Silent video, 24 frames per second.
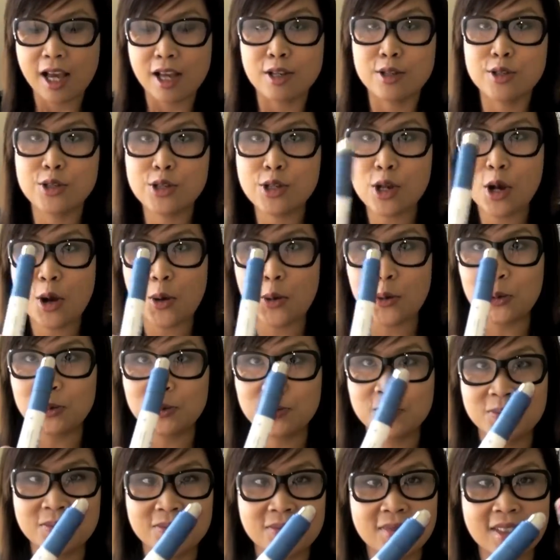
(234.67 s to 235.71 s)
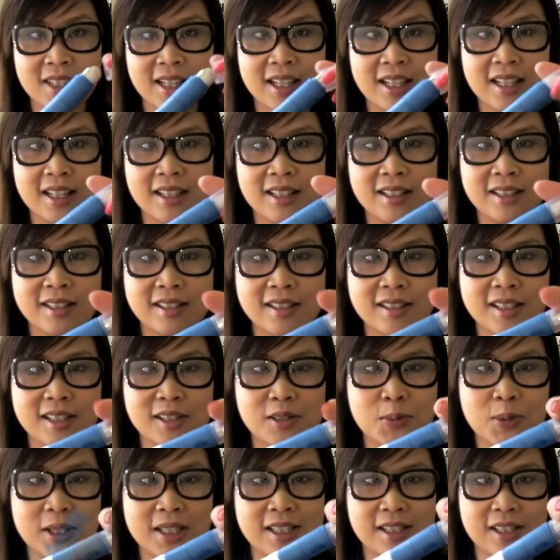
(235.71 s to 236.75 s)
So
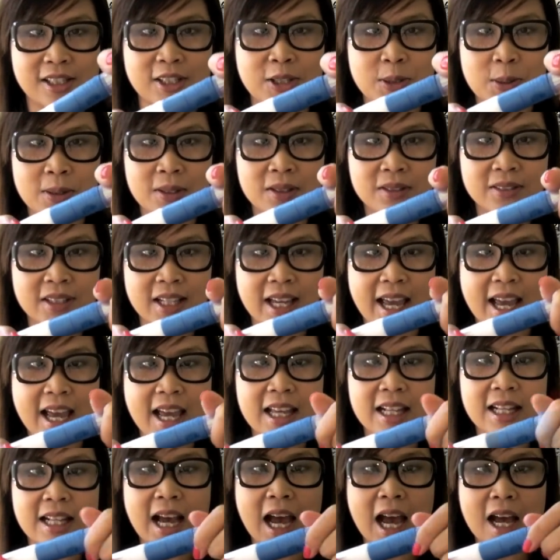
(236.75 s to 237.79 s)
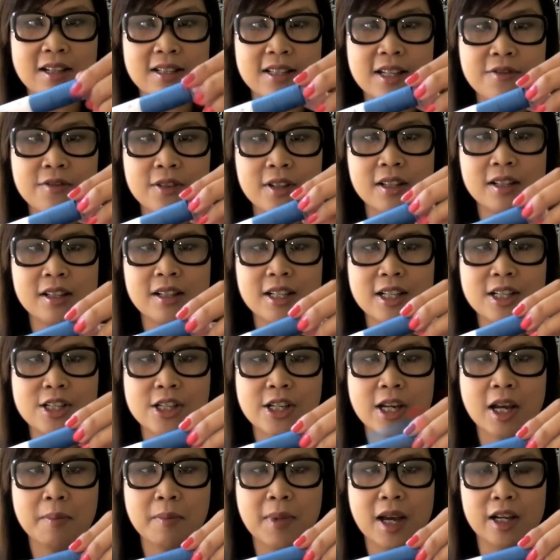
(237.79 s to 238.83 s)
this one is cool, and I'll definitely
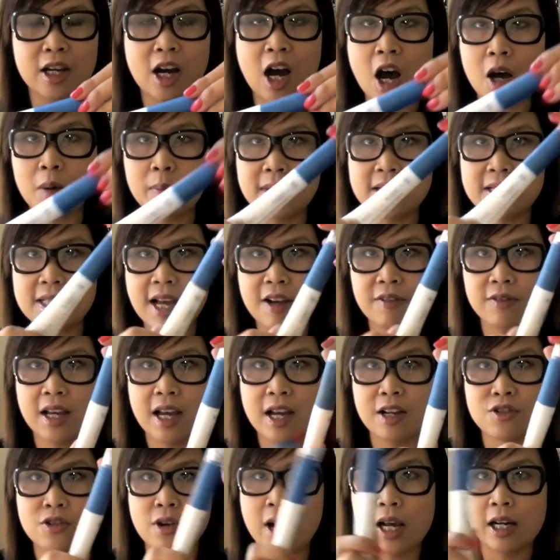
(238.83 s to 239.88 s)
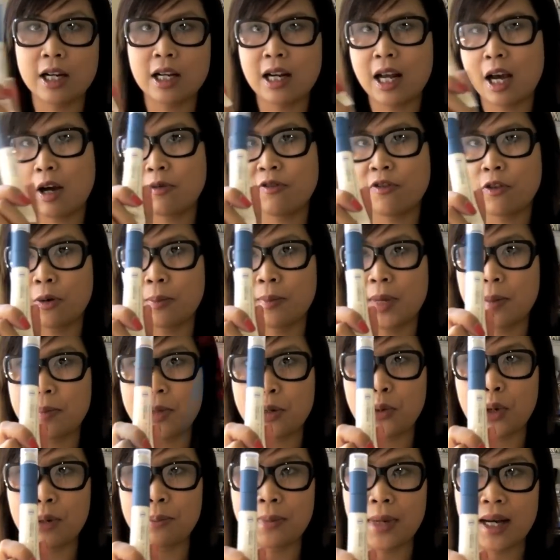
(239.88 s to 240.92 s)
share my comments after I tried it out for
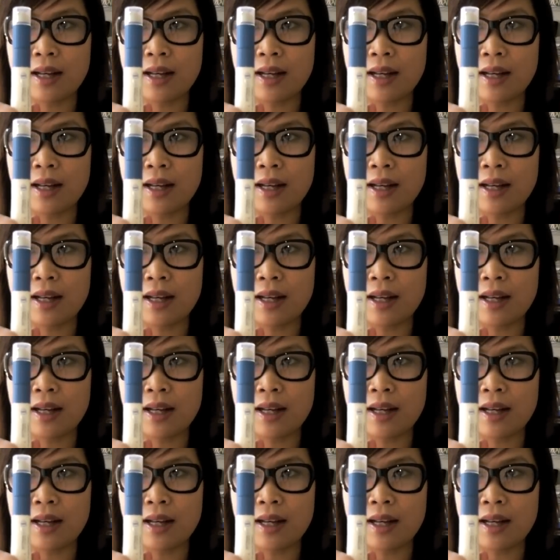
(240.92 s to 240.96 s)
maybe 1